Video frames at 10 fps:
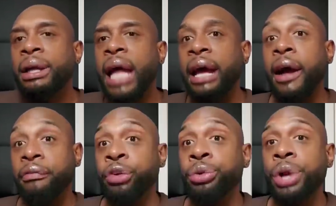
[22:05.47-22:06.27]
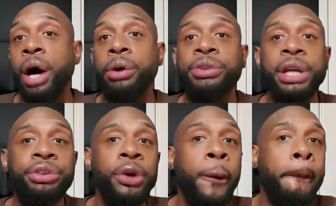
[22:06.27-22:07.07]
like a few knuckles in
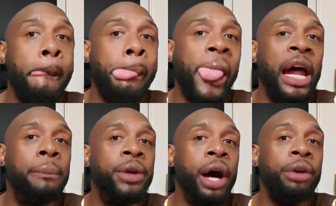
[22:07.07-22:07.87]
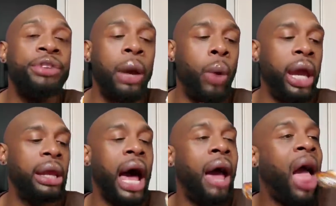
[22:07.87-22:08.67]
it too. Them knuckles they weigh
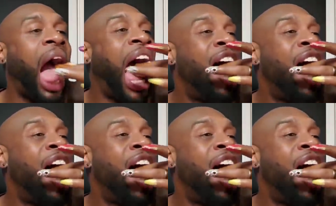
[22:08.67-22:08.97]
a lot.